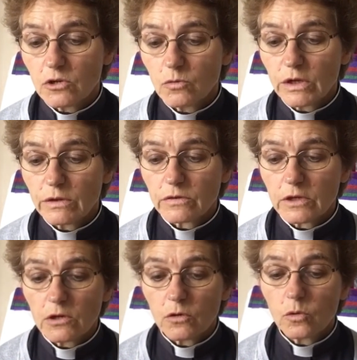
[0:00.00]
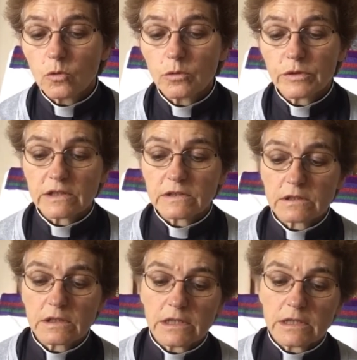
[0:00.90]
with all
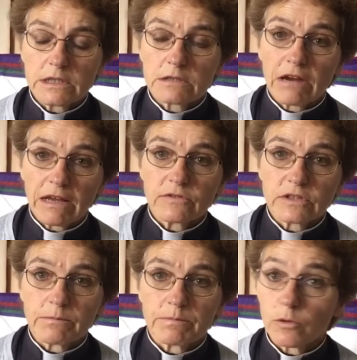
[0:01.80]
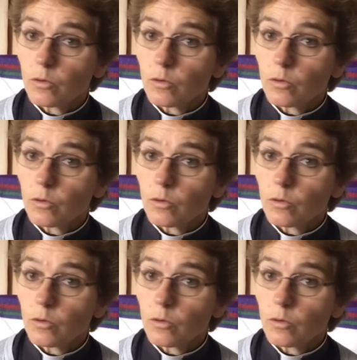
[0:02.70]
that is around him,